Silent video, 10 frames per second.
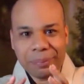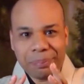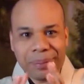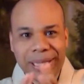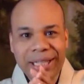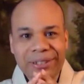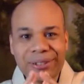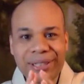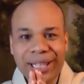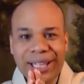blend
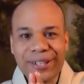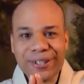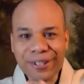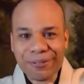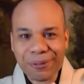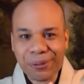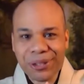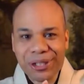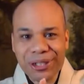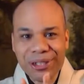together. It feels
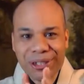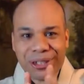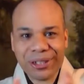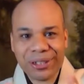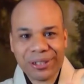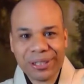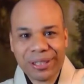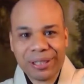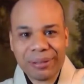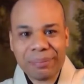easier. It's
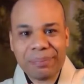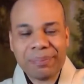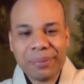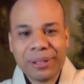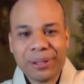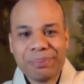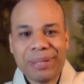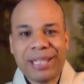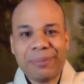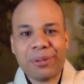
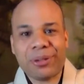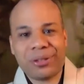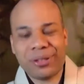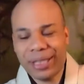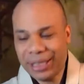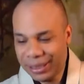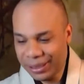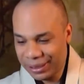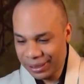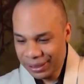making more
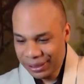sense.